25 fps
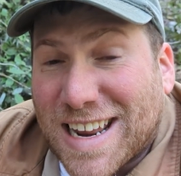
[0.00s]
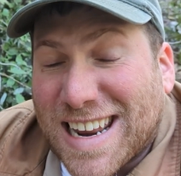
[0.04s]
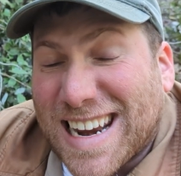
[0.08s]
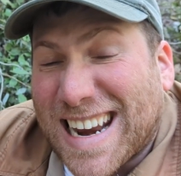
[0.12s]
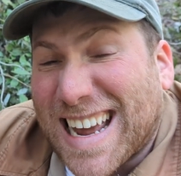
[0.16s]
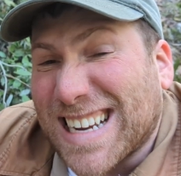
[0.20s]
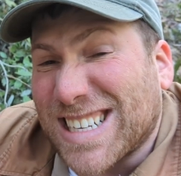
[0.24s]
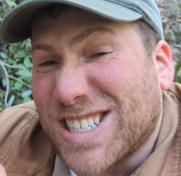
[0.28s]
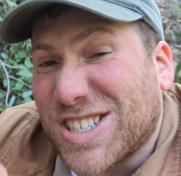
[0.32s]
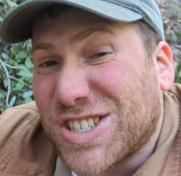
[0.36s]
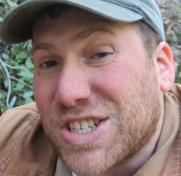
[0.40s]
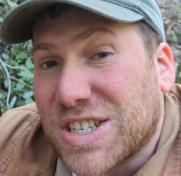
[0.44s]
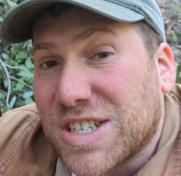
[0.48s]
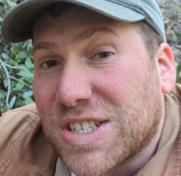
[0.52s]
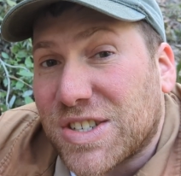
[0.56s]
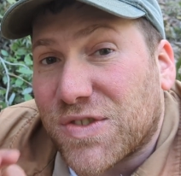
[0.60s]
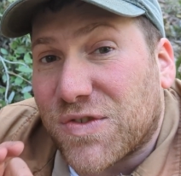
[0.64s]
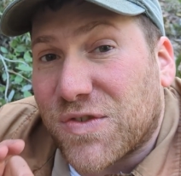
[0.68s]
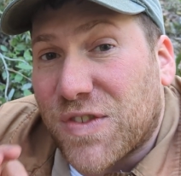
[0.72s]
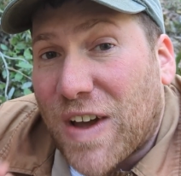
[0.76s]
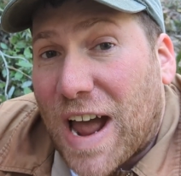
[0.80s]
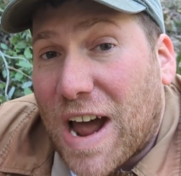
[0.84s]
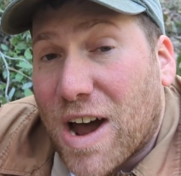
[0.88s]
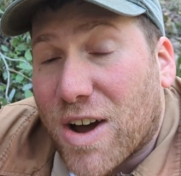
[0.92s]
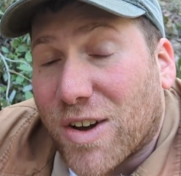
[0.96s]
and I just
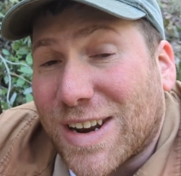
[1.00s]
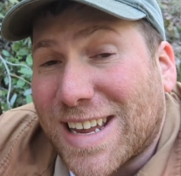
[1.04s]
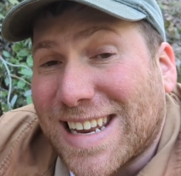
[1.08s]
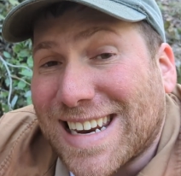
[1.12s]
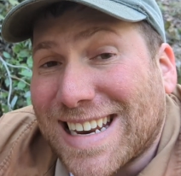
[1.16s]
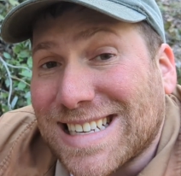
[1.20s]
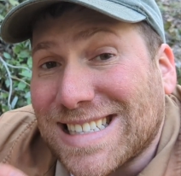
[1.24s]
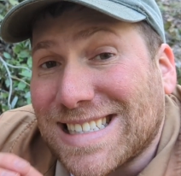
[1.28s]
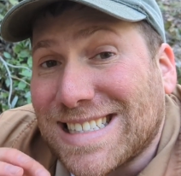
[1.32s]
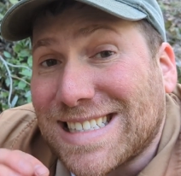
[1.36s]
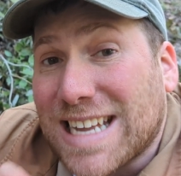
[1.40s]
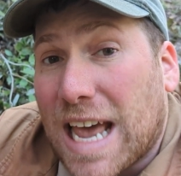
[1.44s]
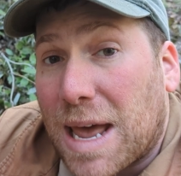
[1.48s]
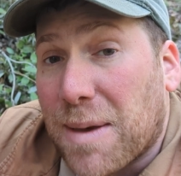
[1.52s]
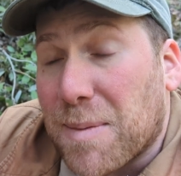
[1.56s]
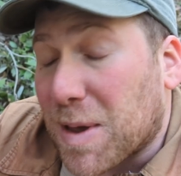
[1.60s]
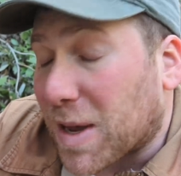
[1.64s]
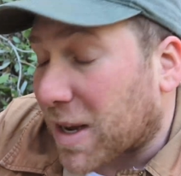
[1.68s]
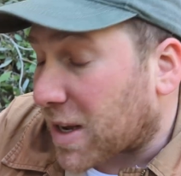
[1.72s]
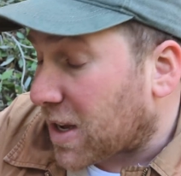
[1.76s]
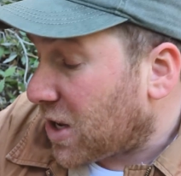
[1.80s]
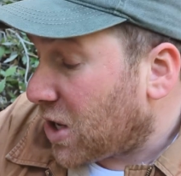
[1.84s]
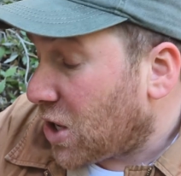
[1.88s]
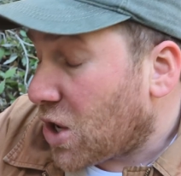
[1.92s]
found an endemic